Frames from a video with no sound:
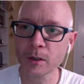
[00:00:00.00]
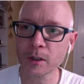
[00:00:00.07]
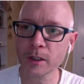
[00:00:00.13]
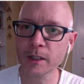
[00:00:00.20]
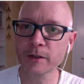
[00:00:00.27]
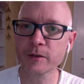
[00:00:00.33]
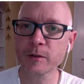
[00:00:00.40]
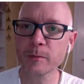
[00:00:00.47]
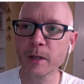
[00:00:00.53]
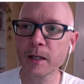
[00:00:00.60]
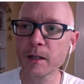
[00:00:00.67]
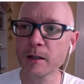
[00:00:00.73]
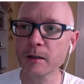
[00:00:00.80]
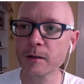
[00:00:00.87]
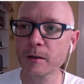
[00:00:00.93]
It's the
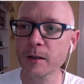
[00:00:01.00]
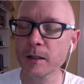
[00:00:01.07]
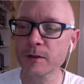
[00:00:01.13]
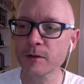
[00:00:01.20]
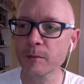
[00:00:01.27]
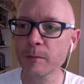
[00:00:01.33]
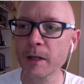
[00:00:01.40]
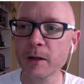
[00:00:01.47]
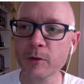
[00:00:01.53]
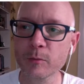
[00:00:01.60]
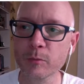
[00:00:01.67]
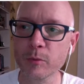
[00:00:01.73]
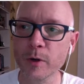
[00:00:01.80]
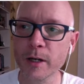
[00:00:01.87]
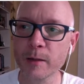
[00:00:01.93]
make or
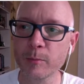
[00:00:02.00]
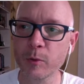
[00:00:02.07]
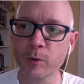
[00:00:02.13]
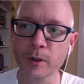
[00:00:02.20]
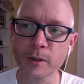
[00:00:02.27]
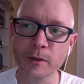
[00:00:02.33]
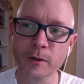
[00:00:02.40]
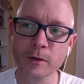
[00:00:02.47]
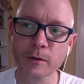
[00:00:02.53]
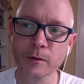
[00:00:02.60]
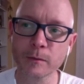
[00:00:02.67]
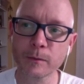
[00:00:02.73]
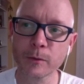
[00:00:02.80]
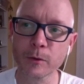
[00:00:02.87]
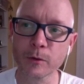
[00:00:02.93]
break point
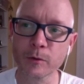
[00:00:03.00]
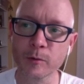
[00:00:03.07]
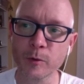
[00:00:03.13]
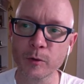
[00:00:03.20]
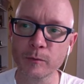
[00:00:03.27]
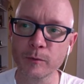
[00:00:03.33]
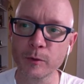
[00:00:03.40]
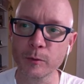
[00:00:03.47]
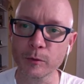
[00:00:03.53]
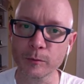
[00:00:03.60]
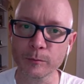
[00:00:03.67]
for a remote viewer.